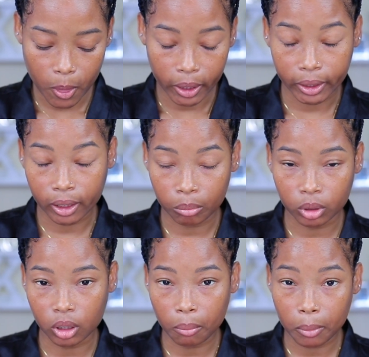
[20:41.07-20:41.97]
then I'm gonna
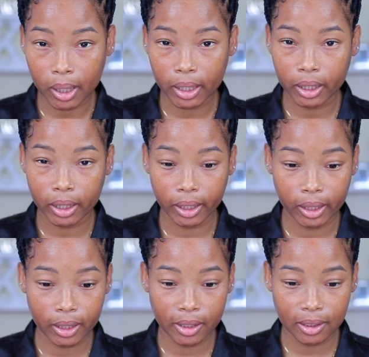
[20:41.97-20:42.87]
come back
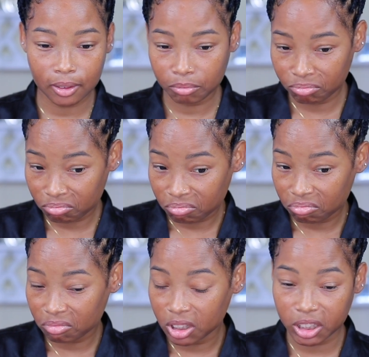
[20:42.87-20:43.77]
and
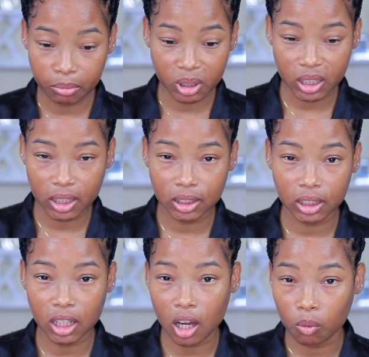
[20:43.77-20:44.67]
dip the ends
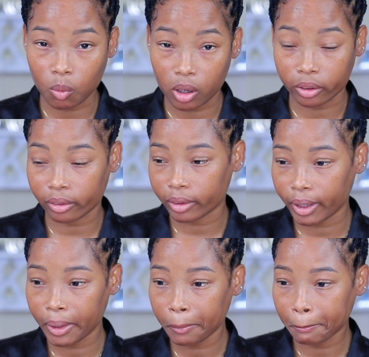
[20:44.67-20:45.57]
in hot water,
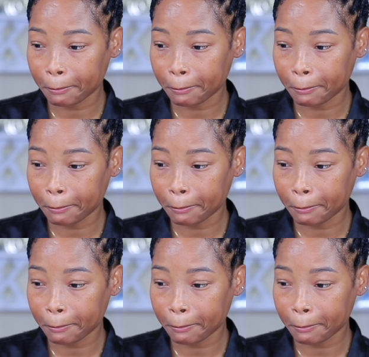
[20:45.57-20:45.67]
okay?